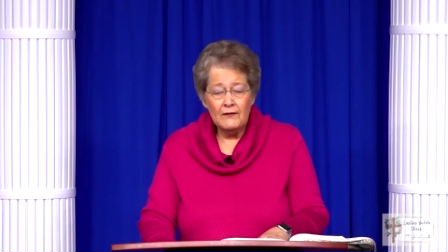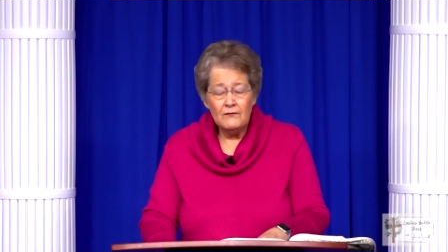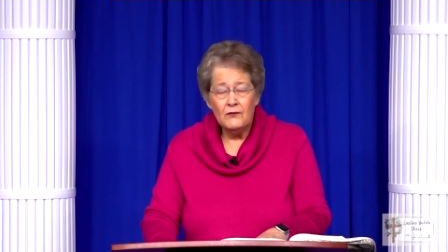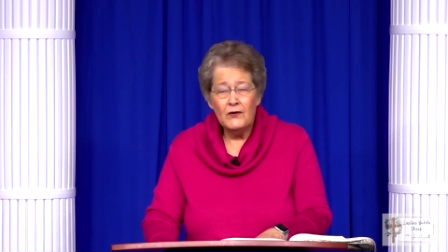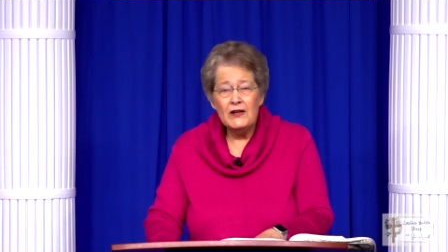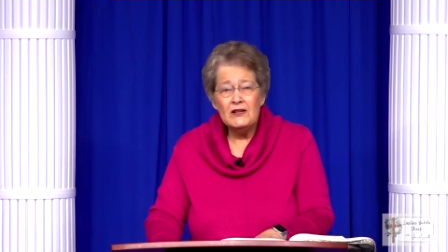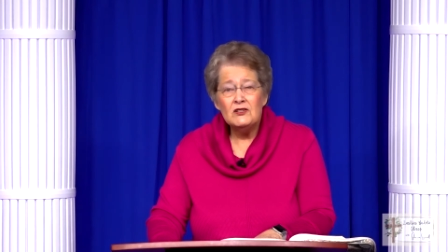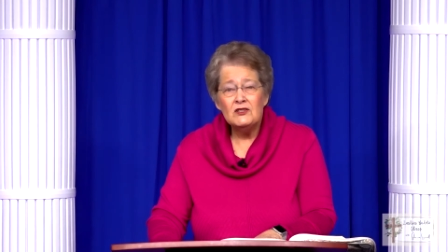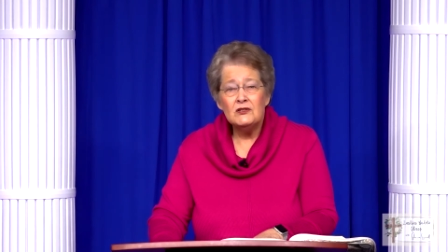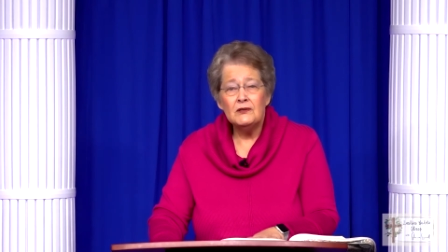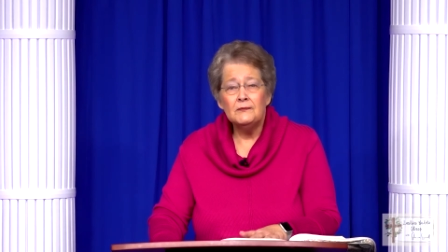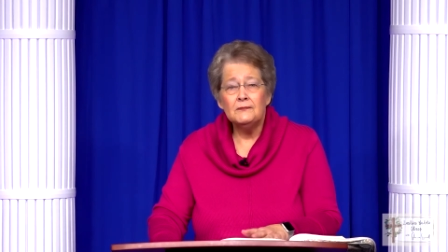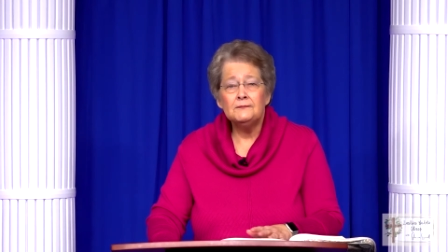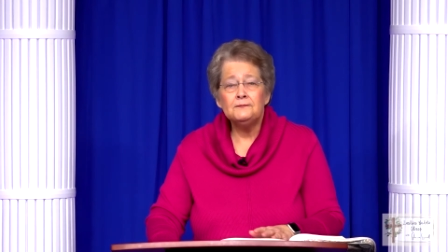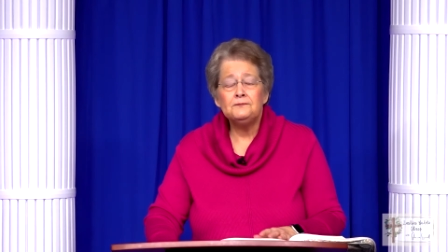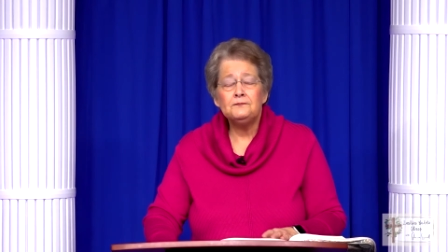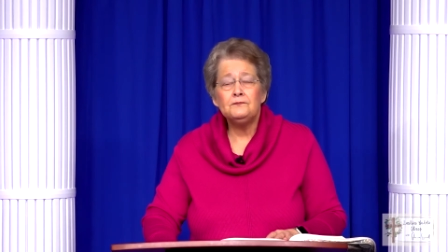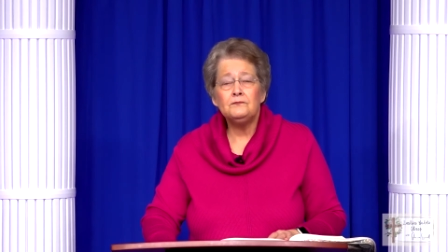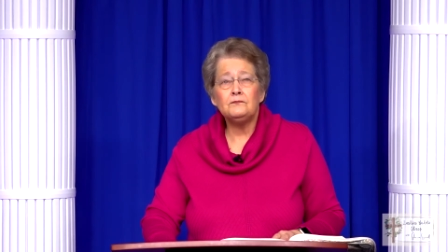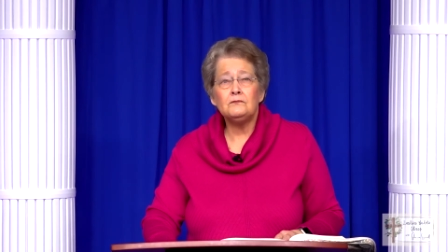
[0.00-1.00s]
I've read some
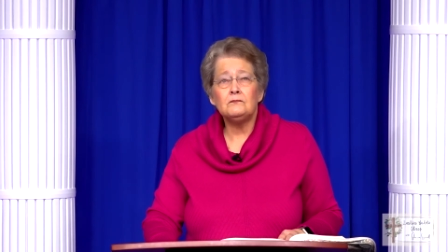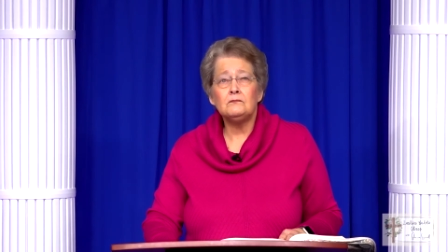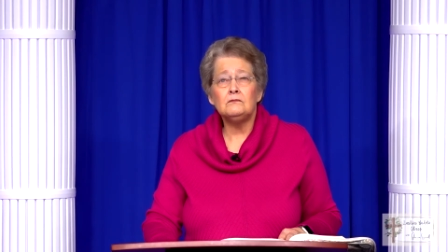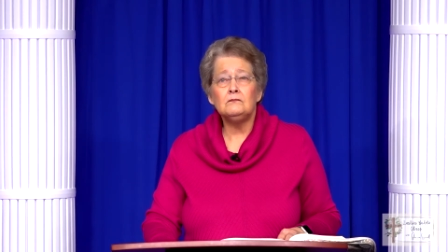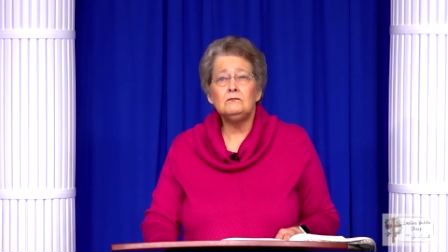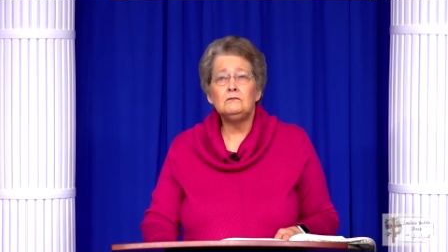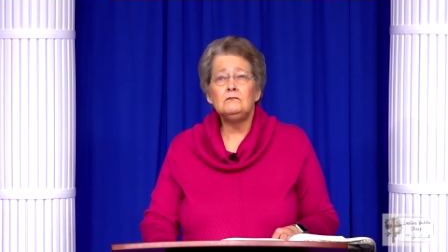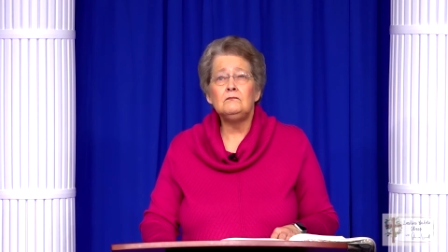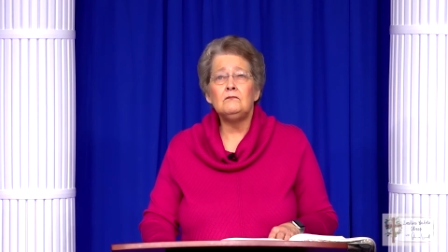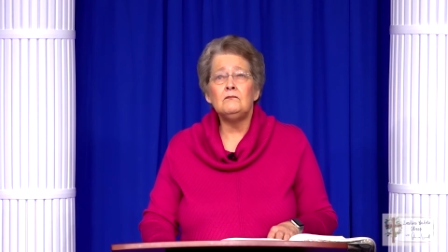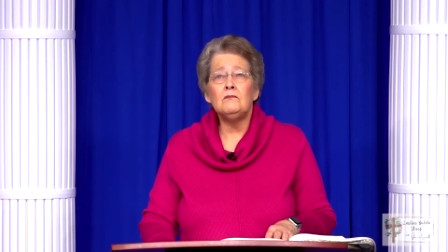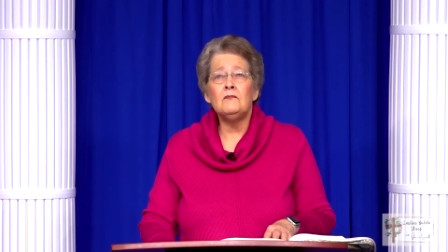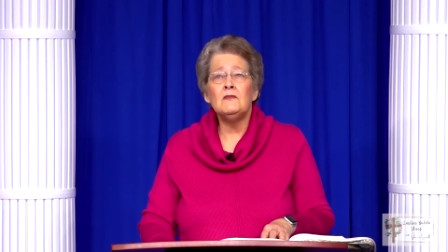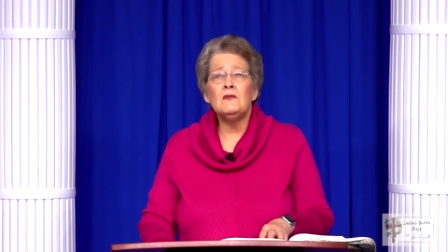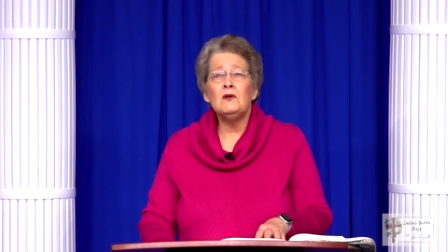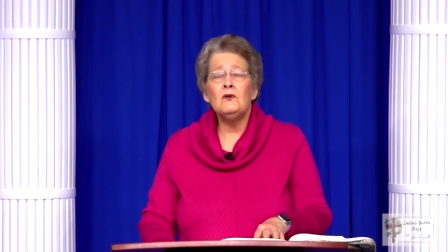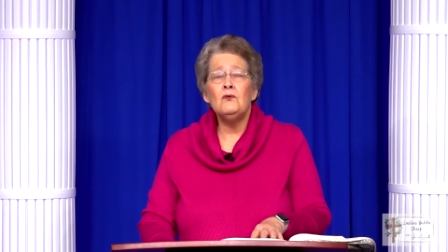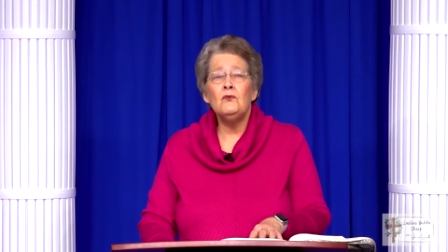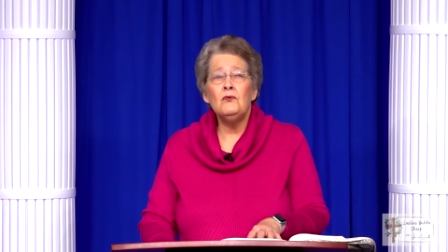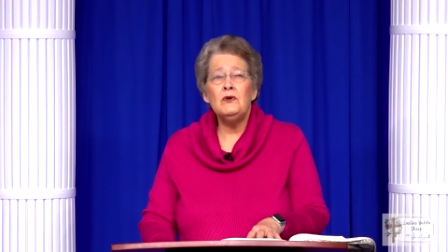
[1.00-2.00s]

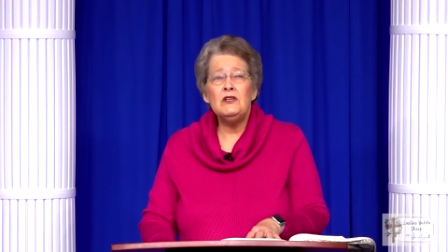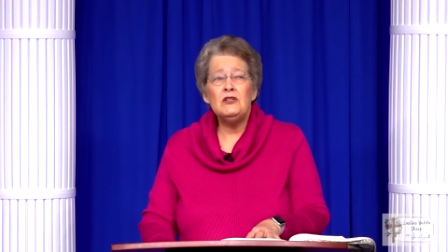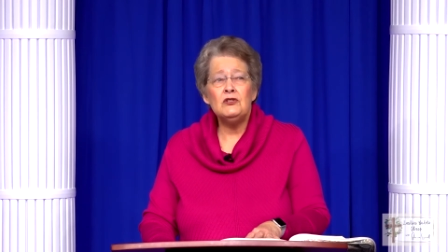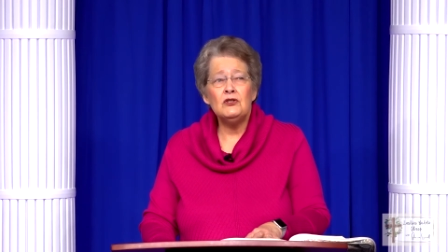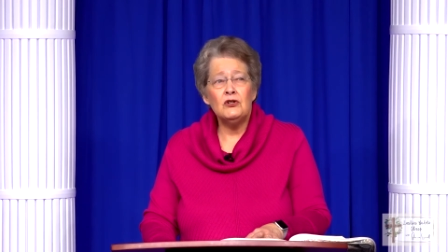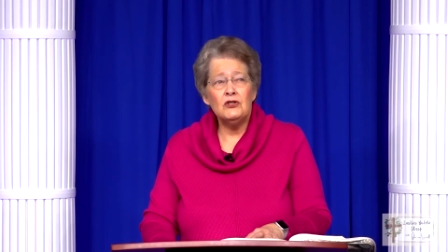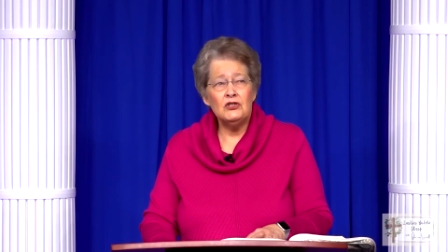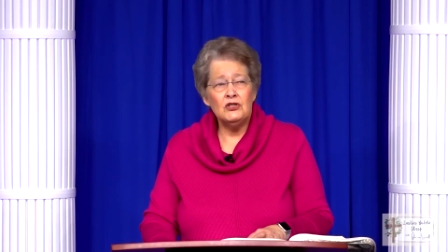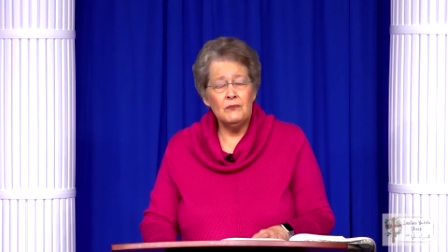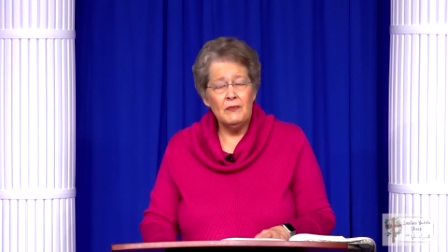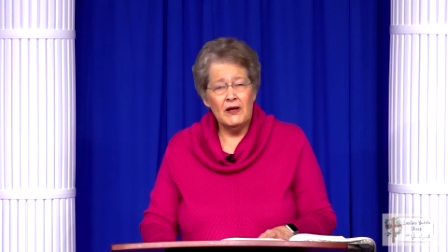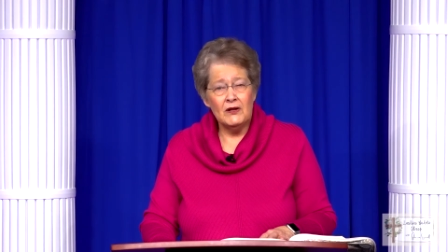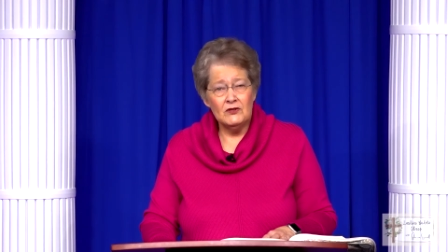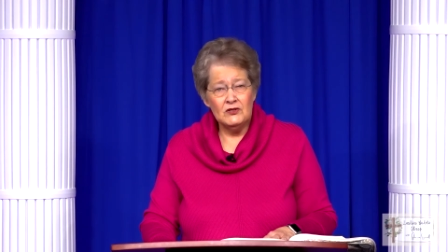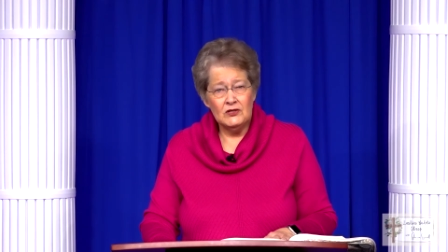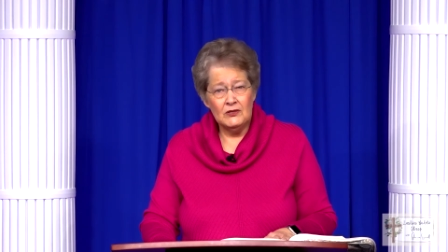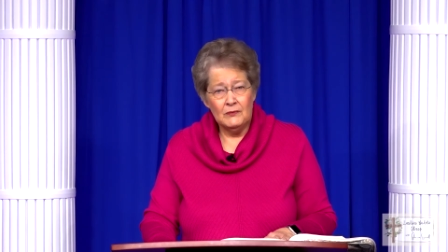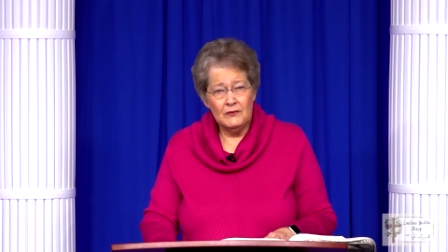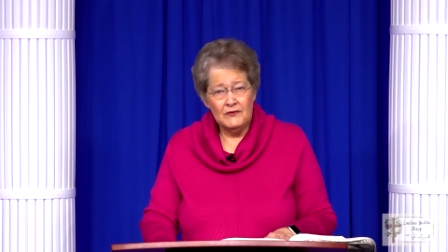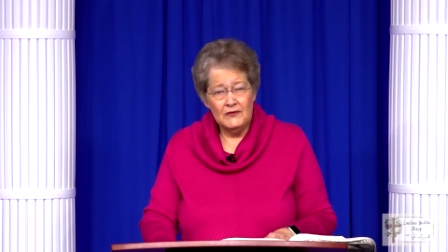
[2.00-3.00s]
research about
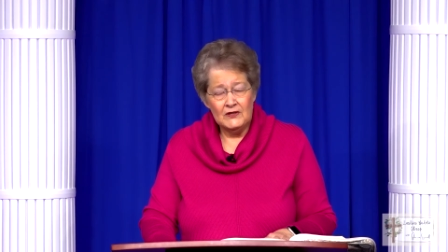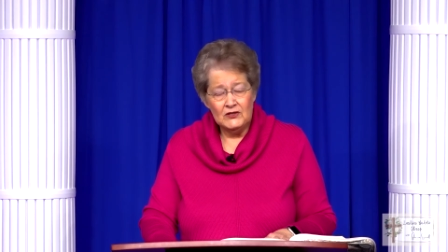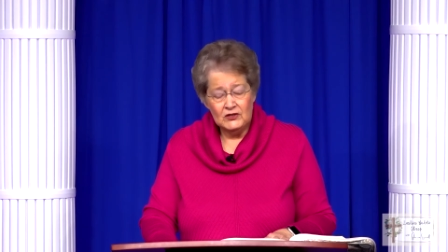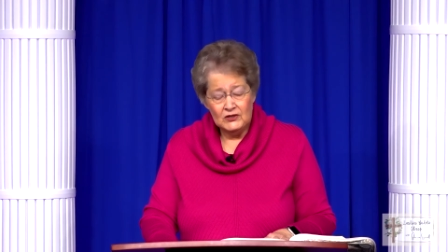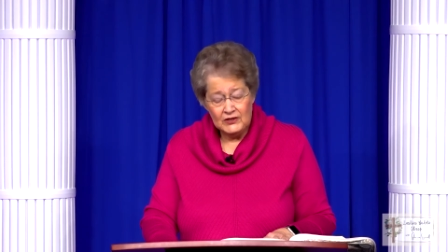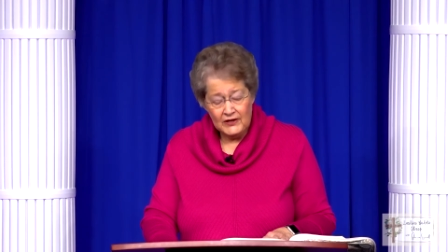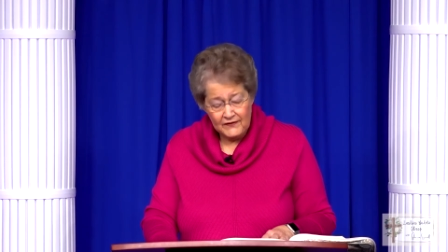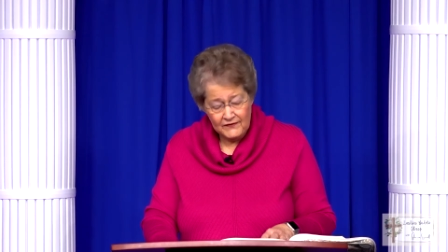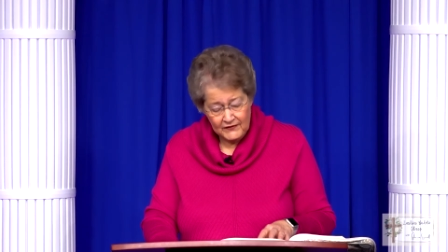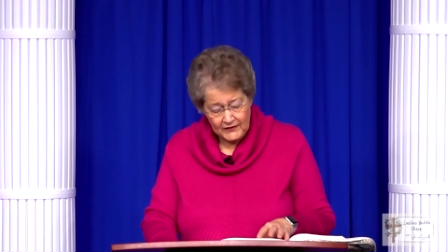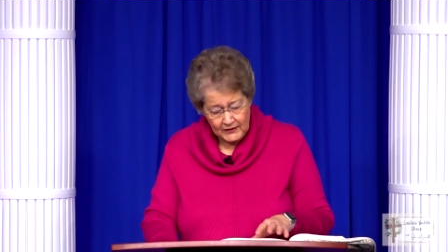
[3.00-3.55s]
some of this stuff,